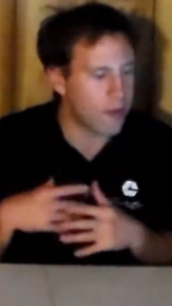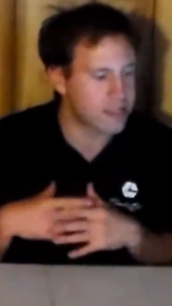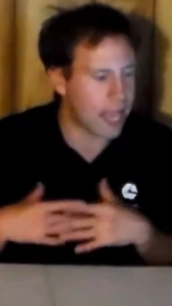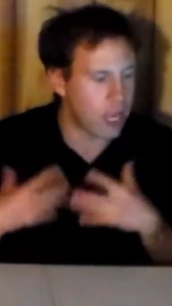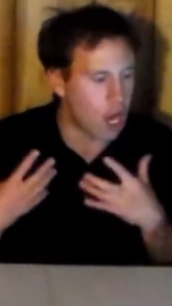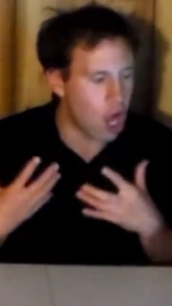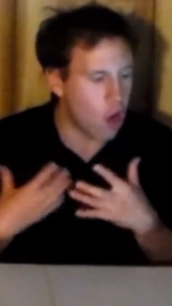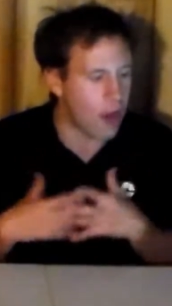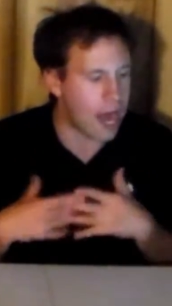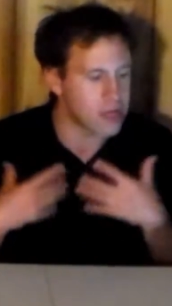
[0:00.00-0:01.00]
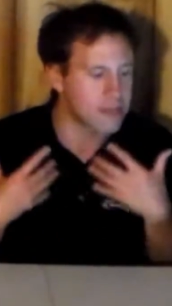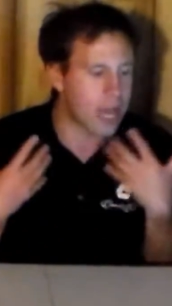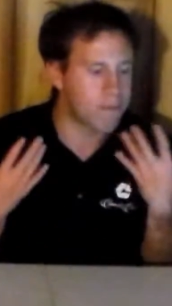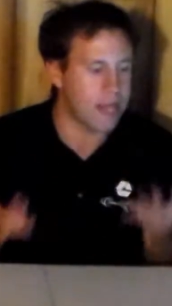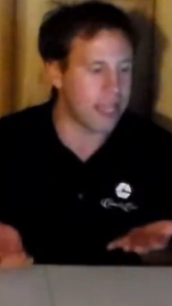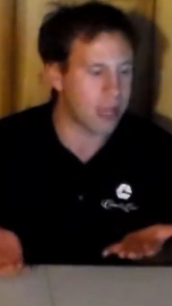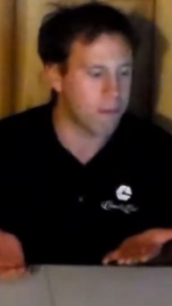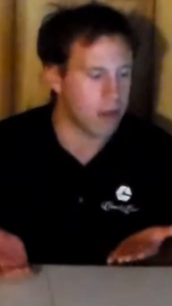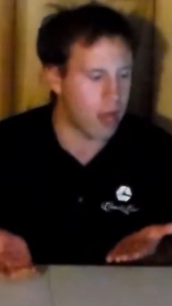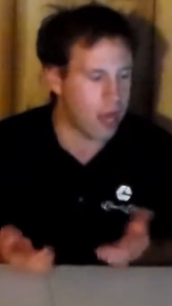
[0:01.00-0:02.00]
I was like, oh, I'll stop
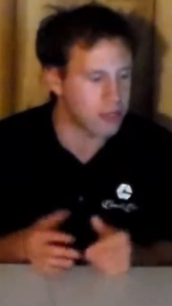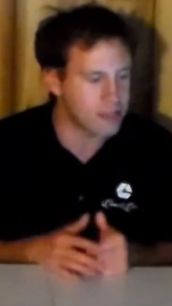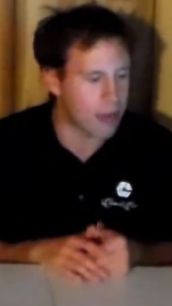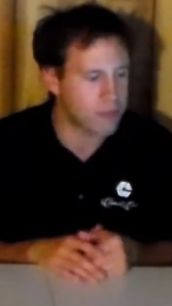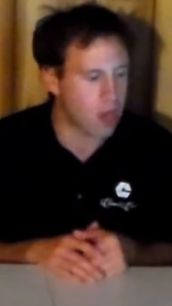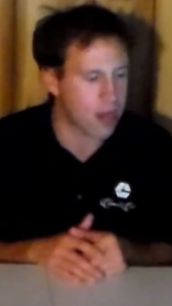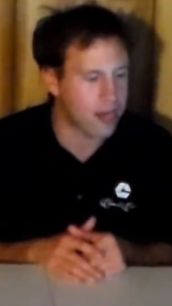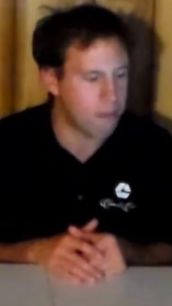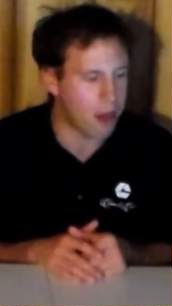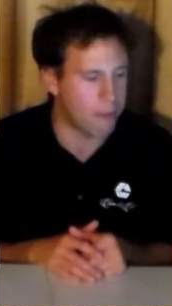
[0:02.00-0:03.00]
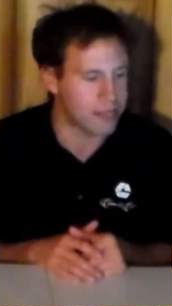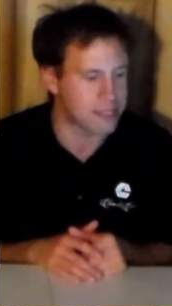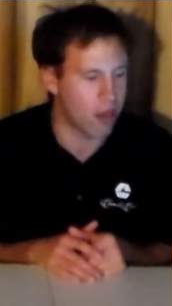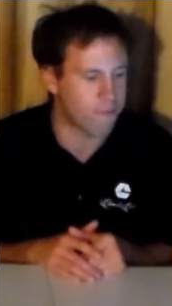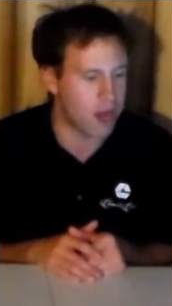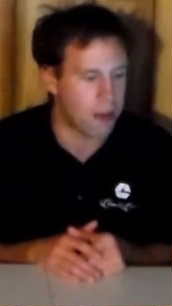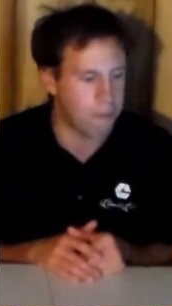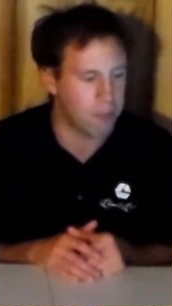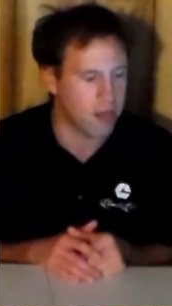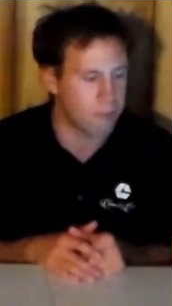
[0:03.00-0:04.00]
taking, I'll stop talking about myself now.
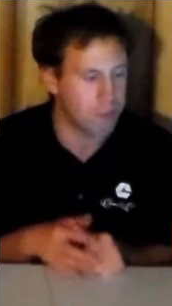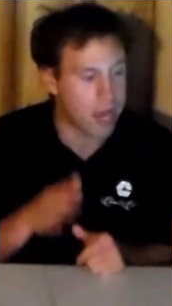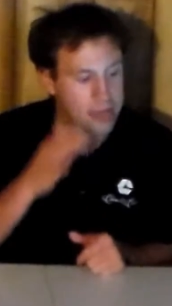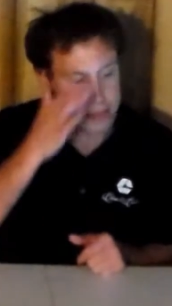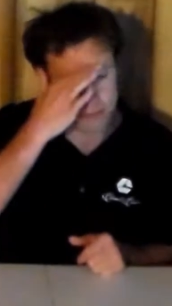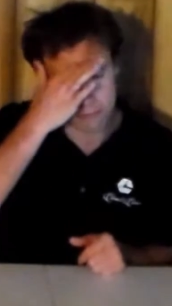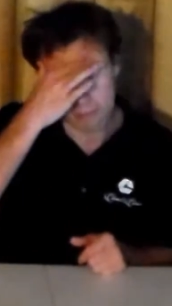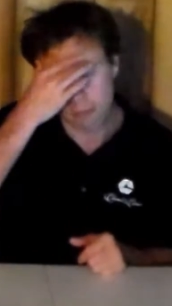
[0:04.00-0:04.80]
I'm pretty impressed.